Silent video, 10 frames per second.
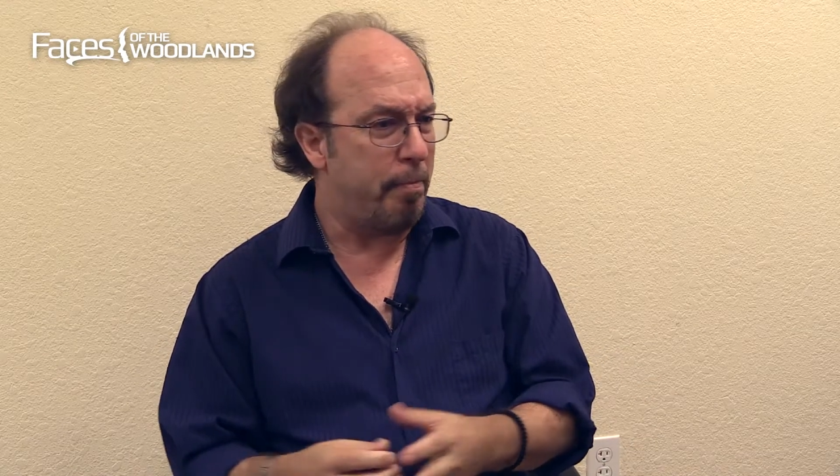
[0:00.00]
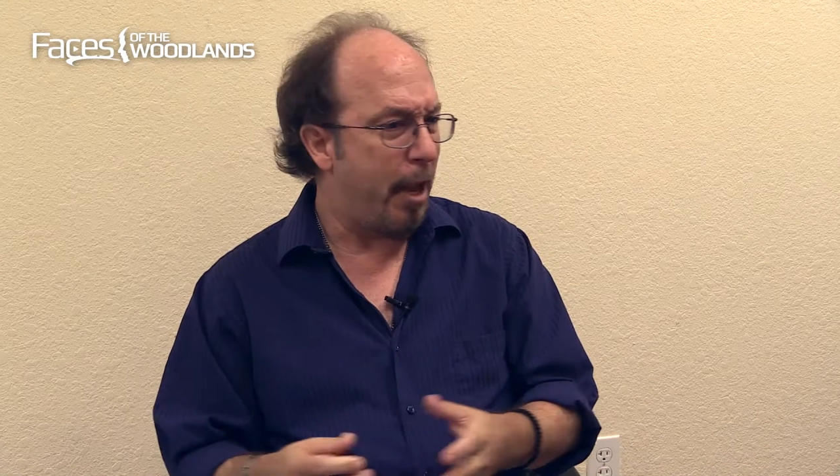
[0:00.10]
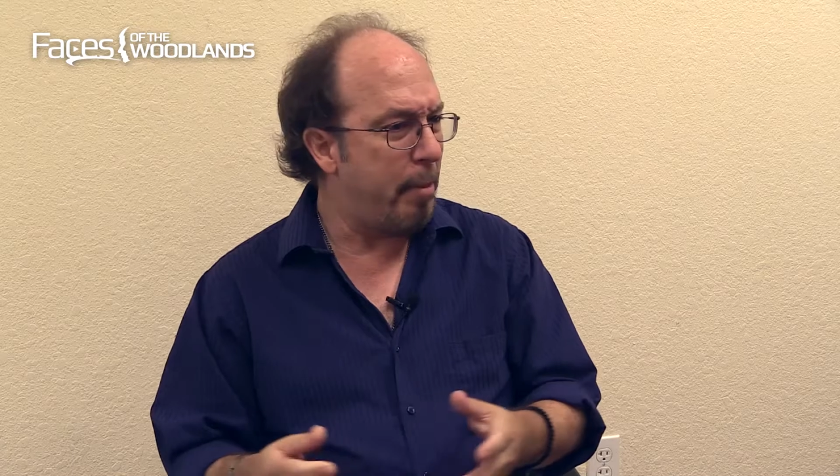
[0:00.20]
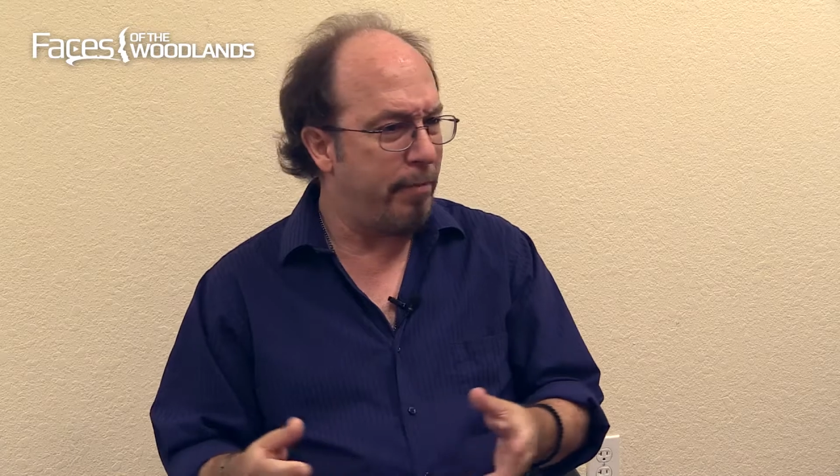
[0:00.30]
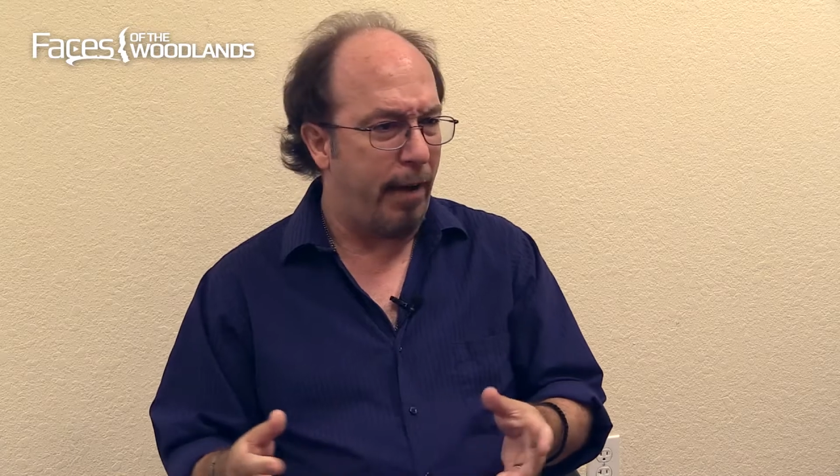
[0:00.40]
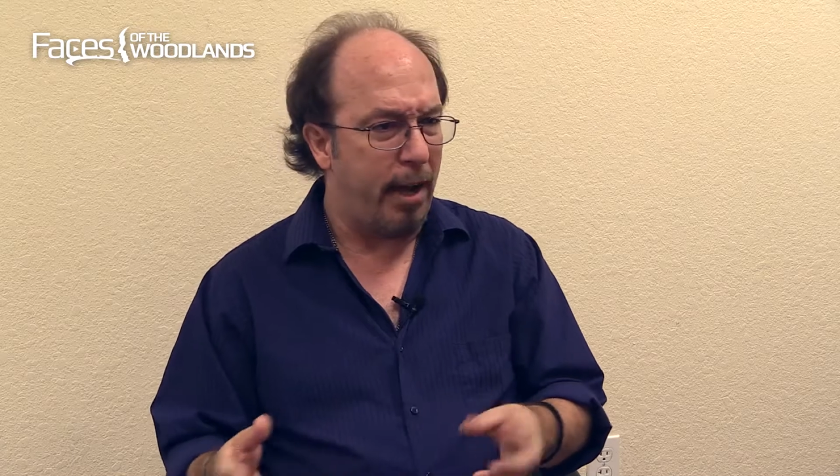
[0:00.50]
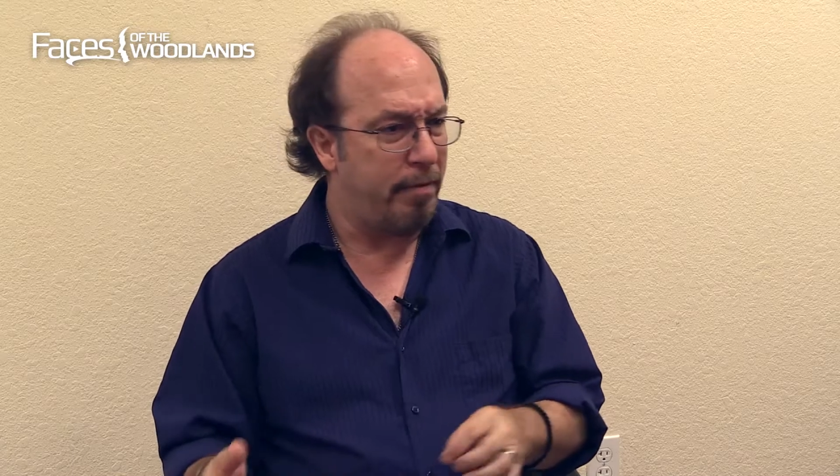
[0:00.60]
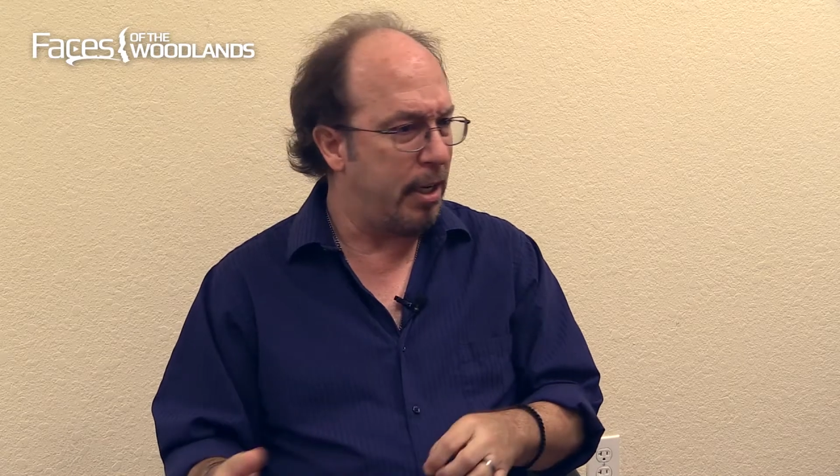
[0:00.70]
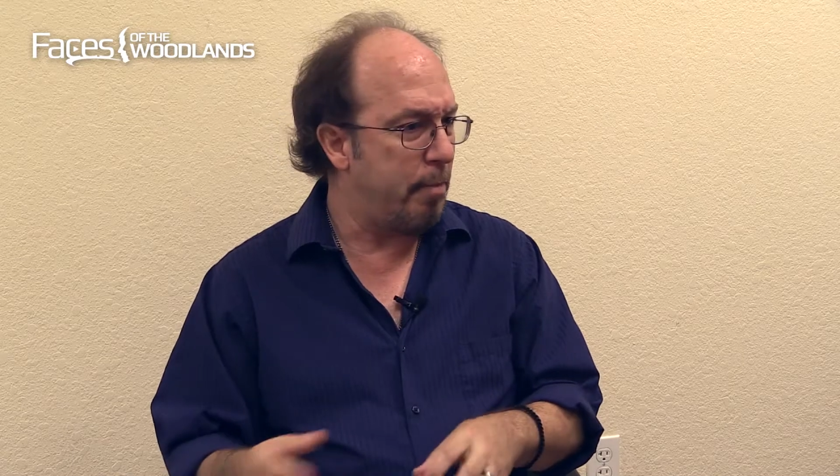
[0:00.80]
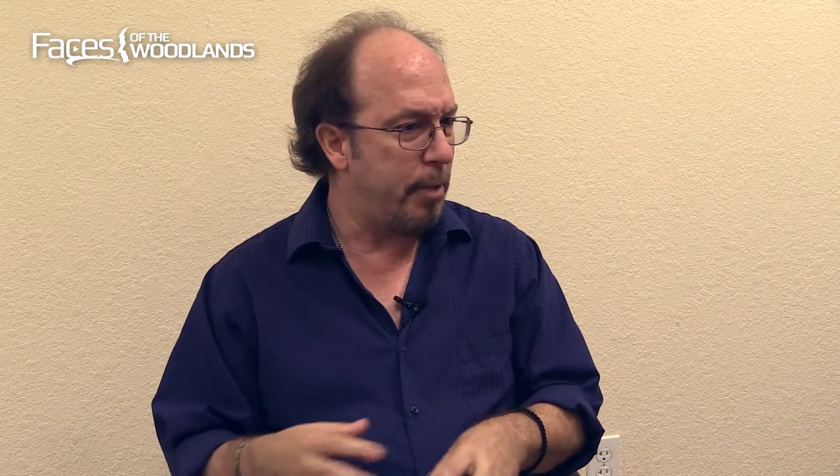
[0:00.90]
maybe
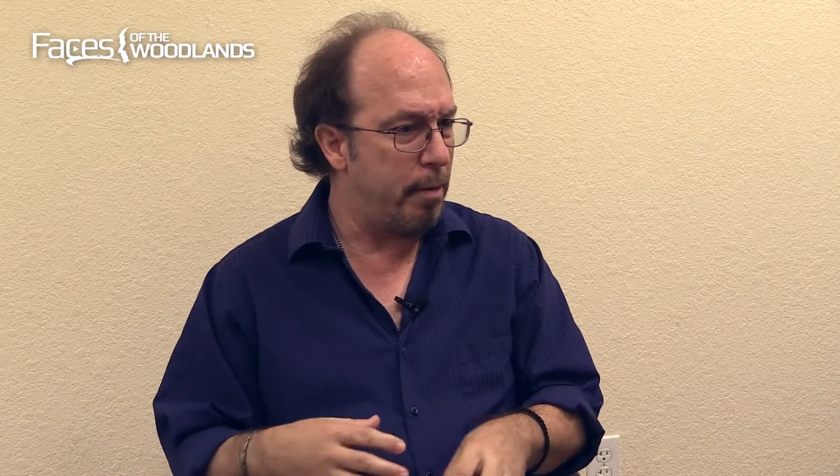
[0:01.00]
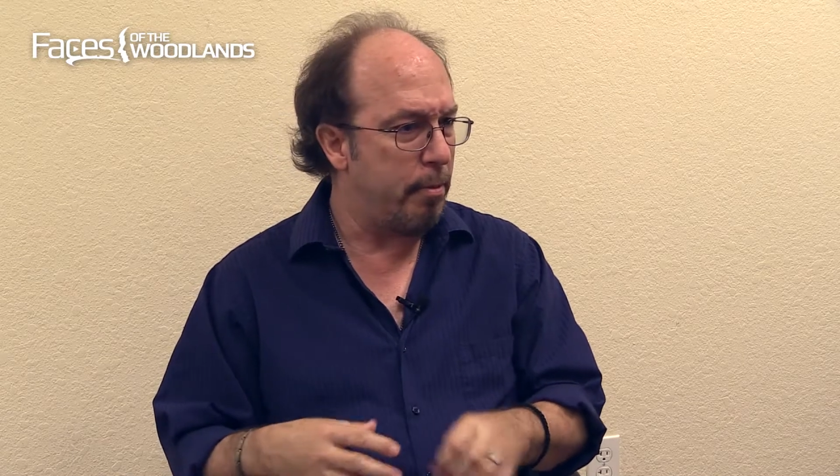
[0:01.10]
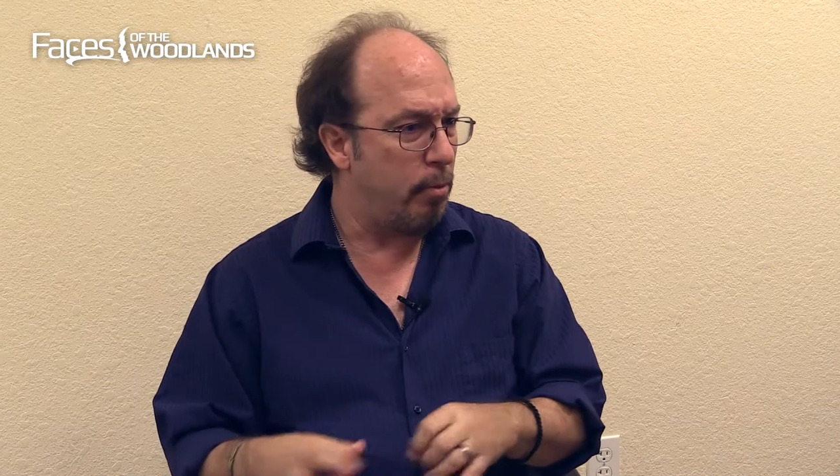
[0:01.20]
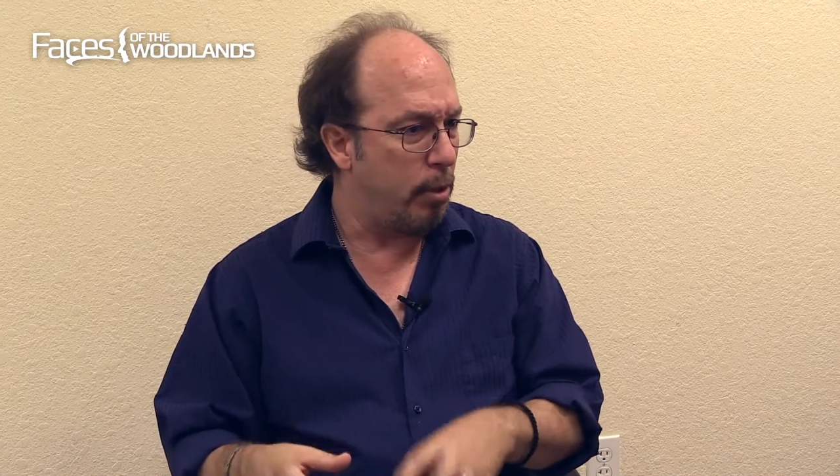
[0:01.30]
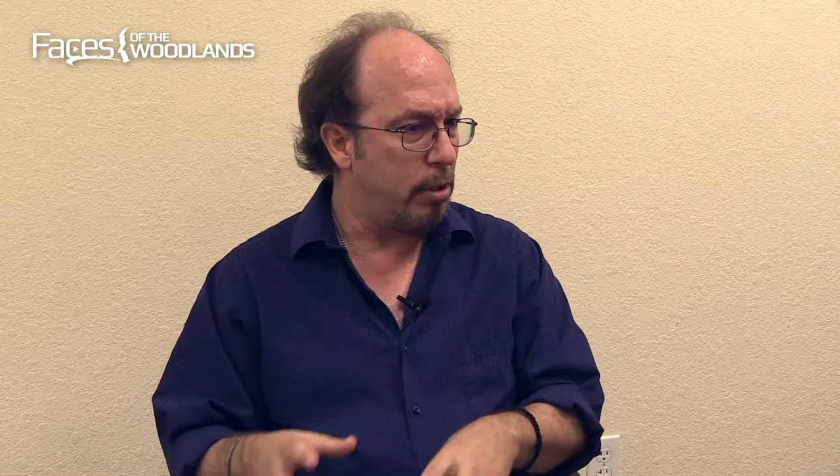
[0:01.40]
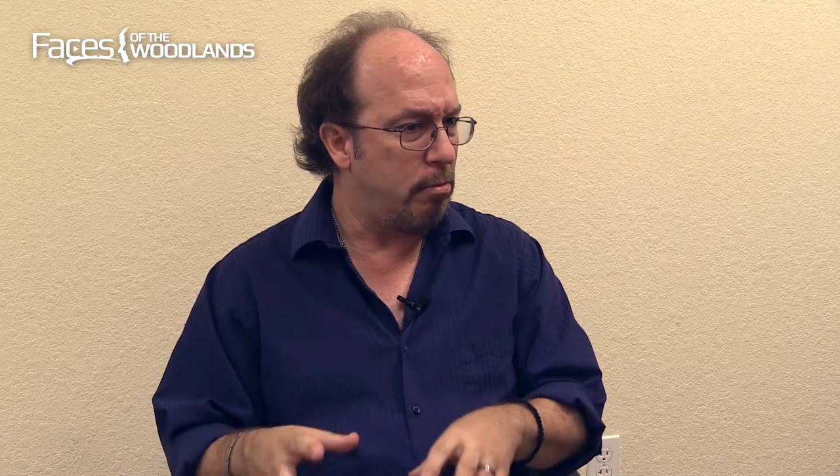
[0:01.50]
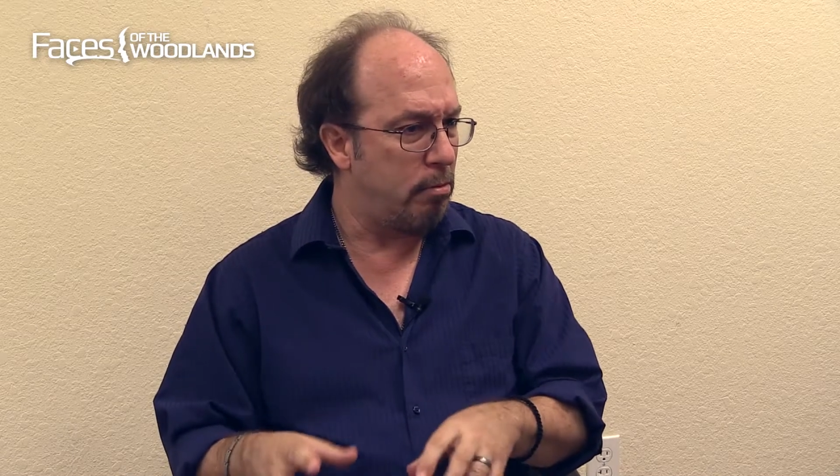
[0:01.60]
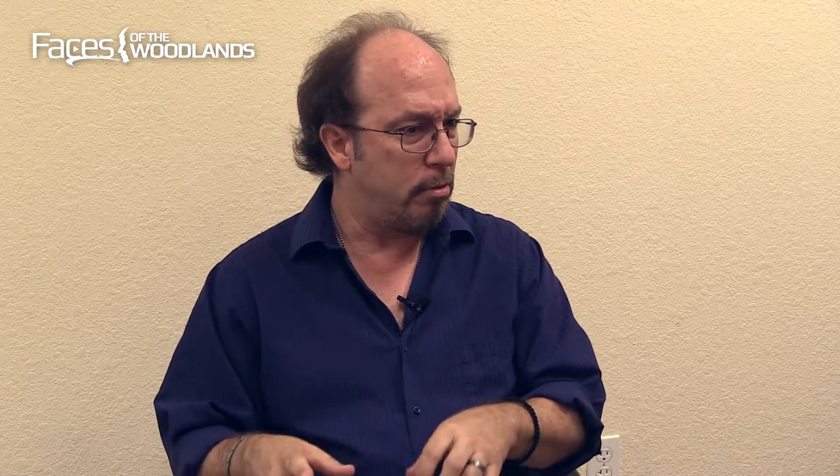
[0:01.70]
5-10 people would